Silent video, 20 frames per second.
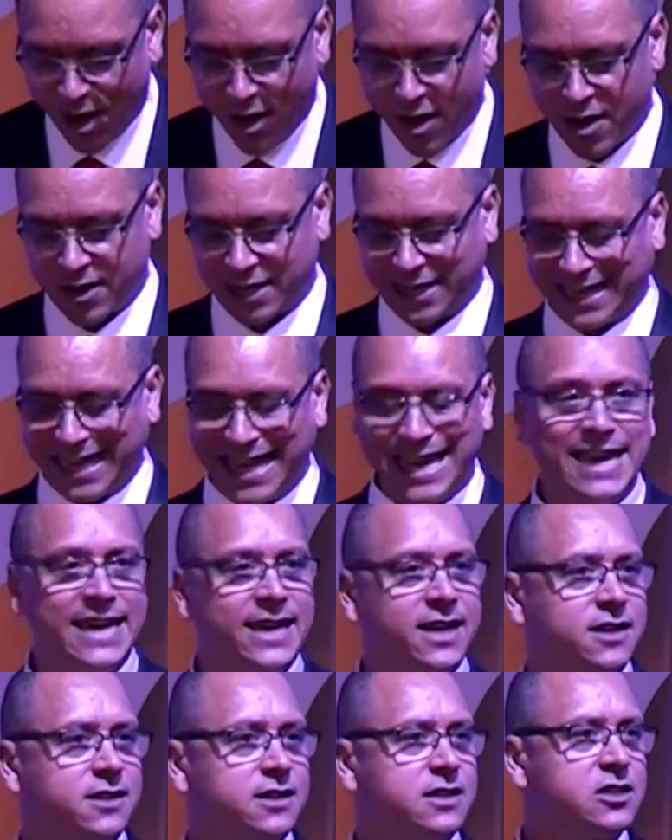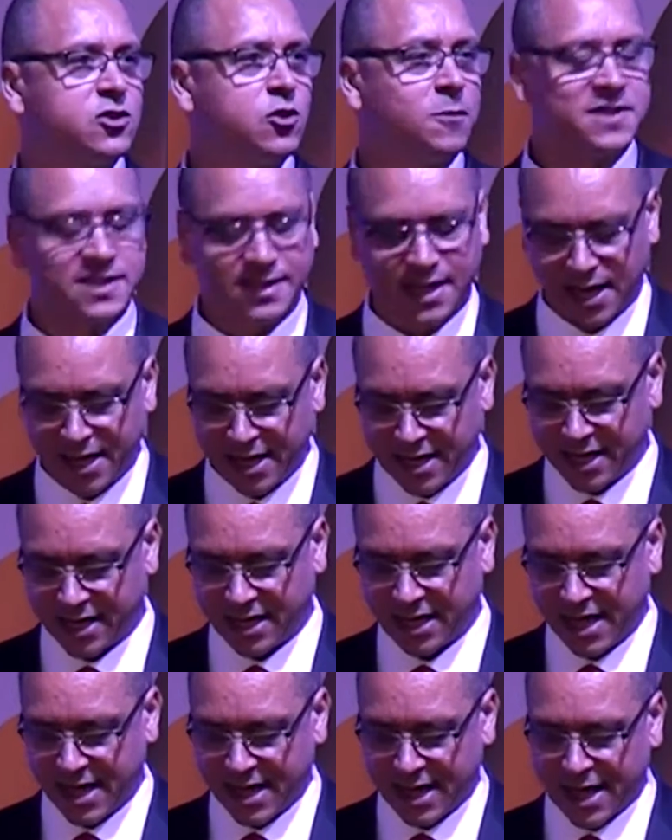are key to
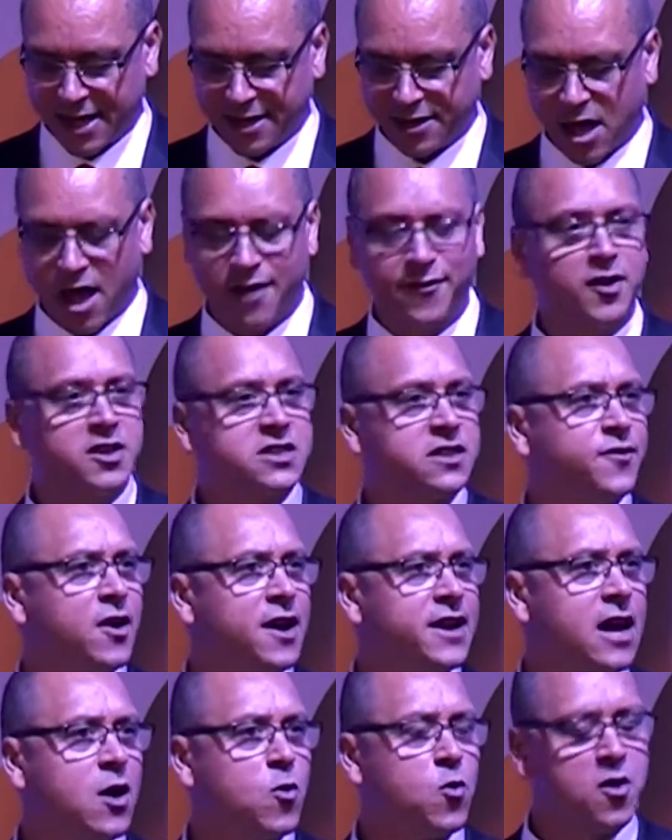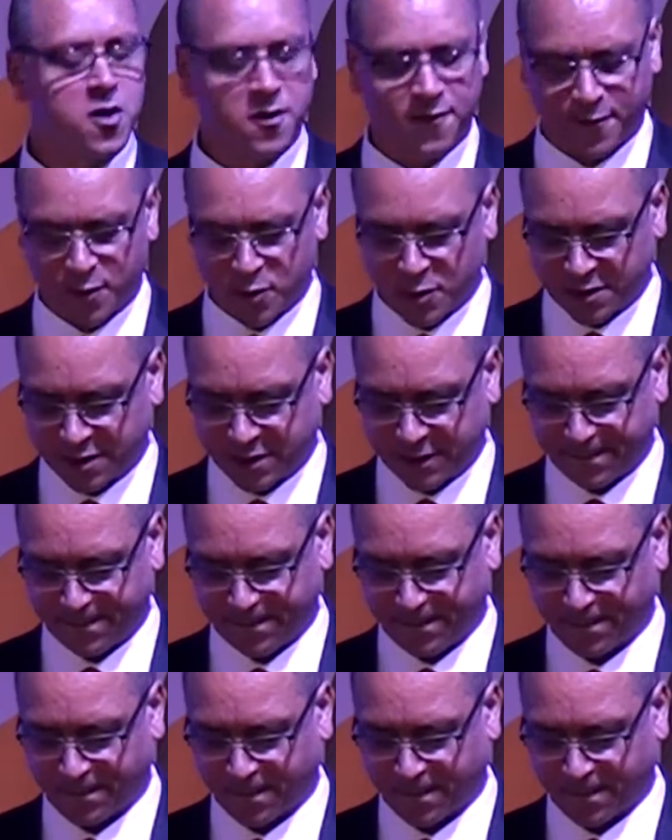upskilling and diversifying our workforce.